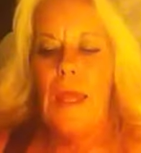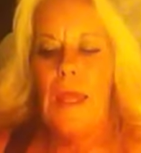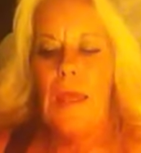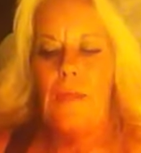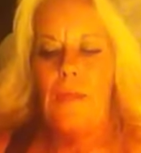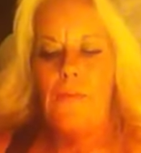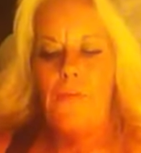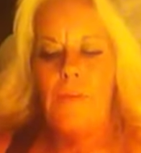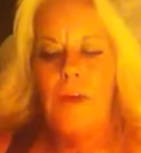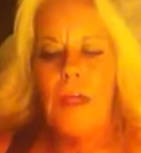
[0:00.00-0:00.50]

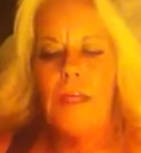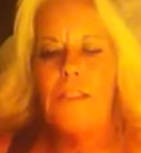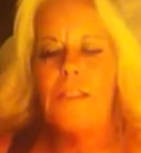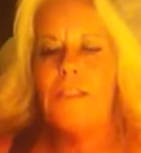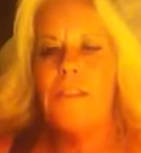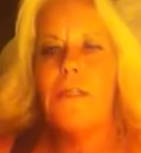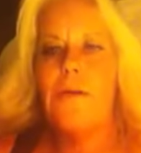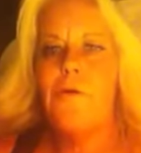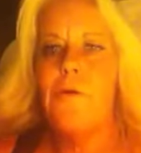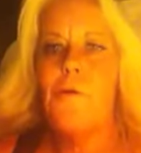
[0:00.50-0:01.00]
And the fact
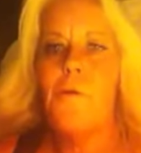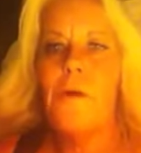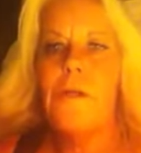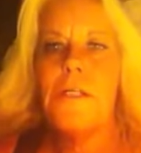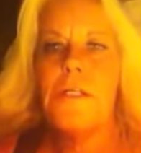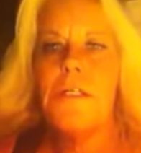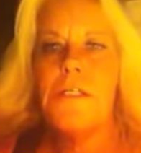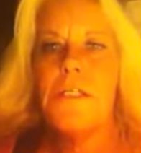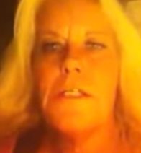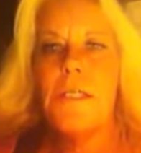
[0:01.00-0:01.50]
is, I only
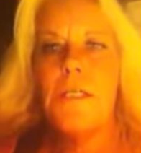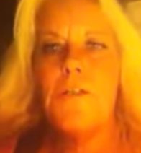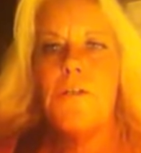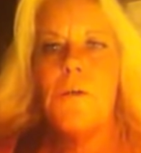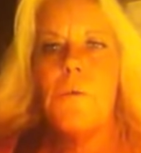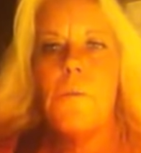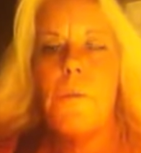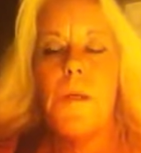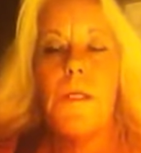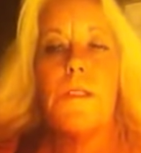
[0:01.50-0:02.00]
wanted to send
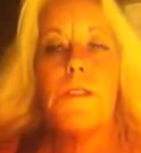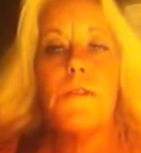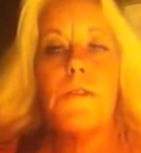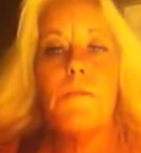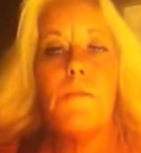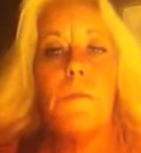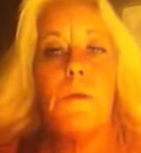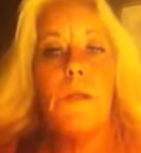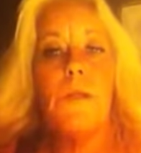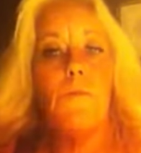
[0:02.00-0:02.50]
you a
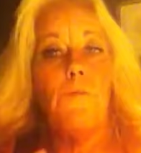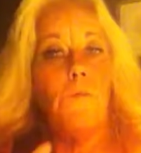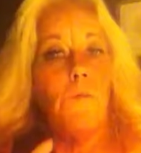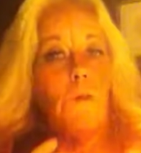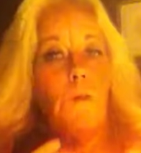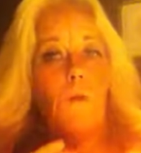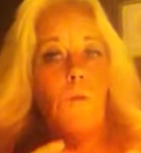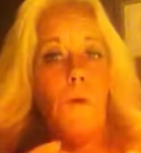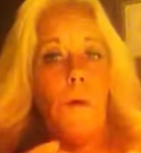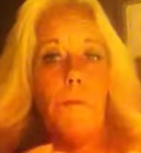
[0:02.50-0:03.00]
present, but if
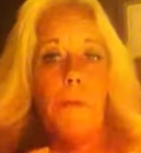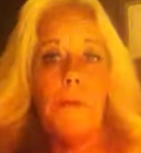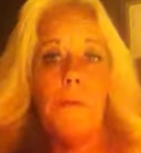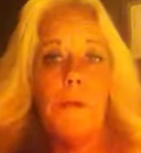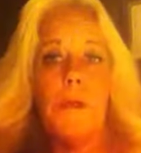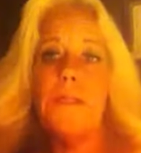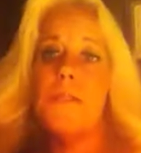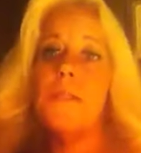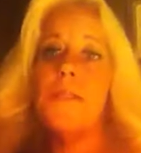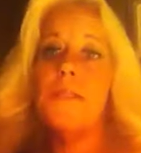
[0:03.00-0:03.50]
you don't want my
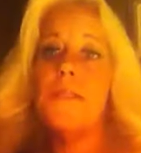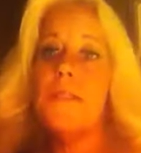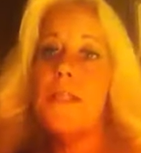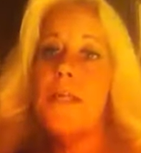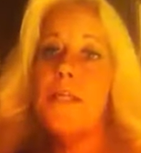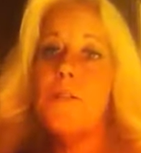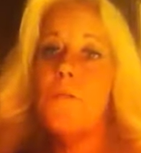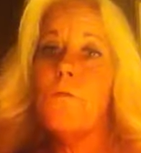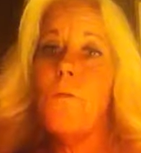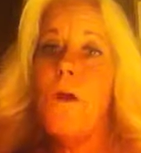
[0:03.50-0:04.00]
presents,
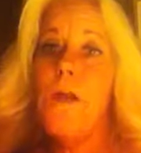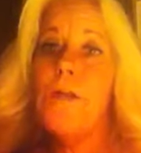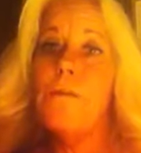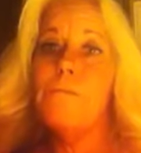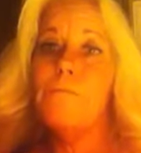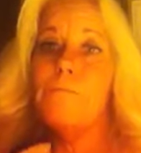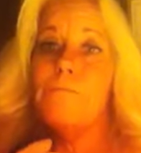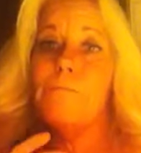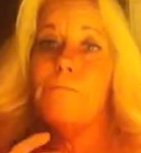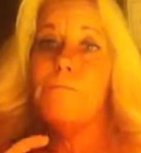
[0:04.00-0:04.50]
that's fine.
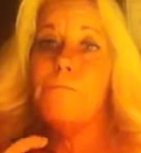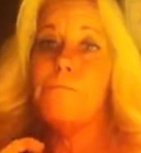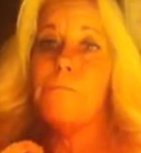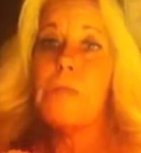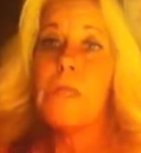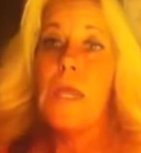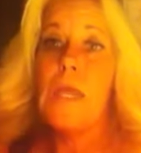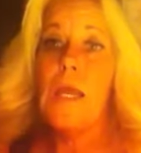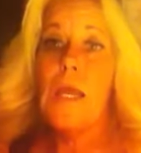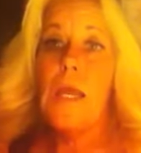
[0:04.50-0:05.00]

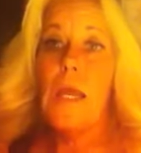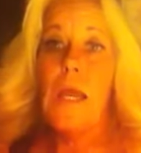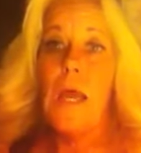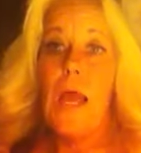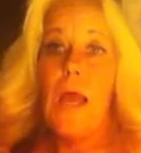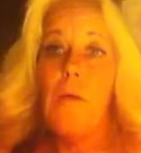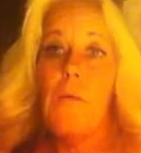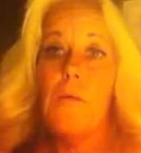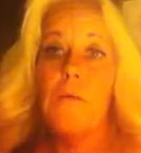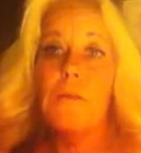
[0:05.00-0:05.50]

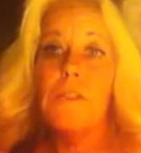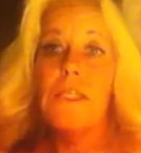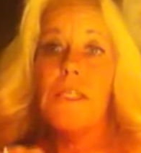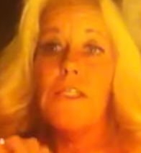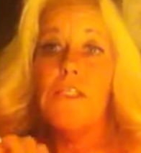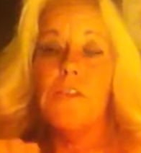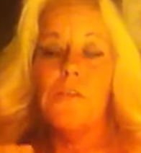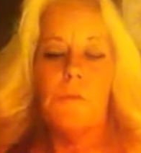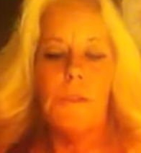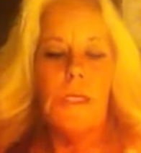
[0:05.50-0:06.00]
I won't
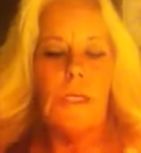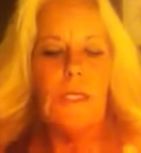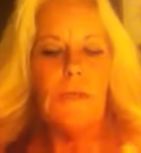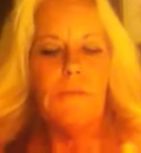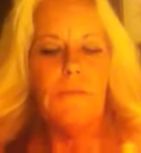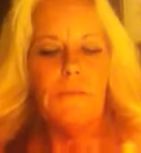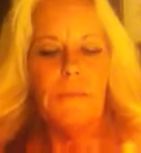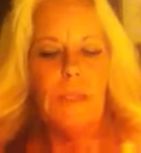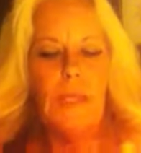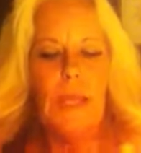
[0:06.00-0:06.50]
send you any,
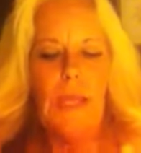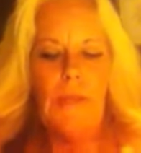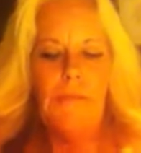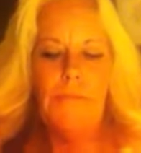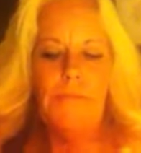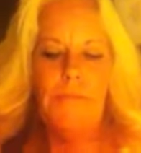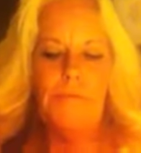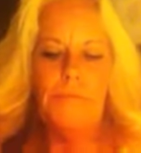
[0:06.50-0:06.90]
okay?